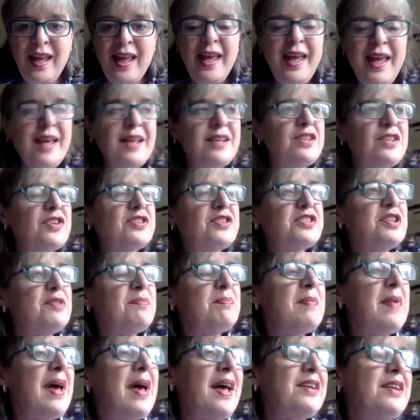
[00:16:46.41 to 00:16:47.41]
It doesn't
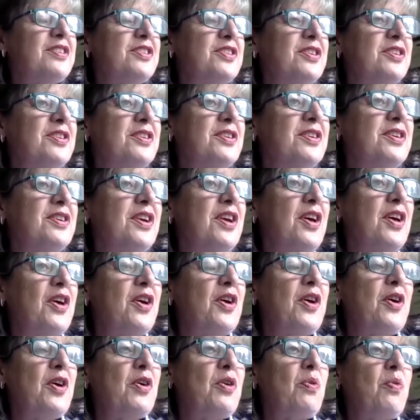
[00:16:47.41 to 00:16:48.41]
matter
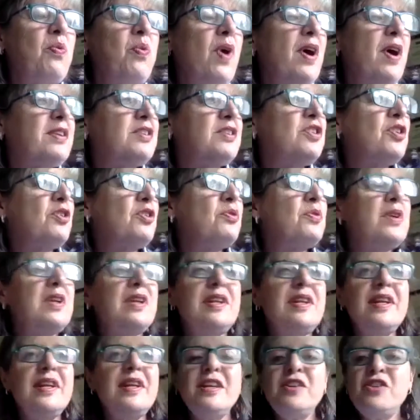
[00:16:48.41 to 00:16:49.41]
what your
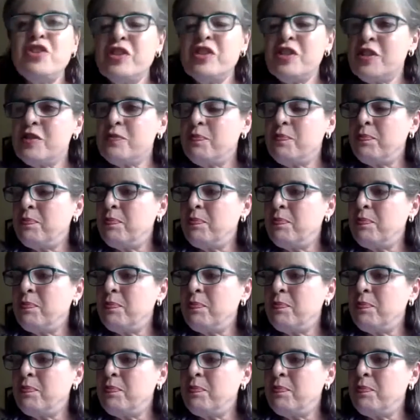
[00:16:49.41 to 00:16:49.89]
religious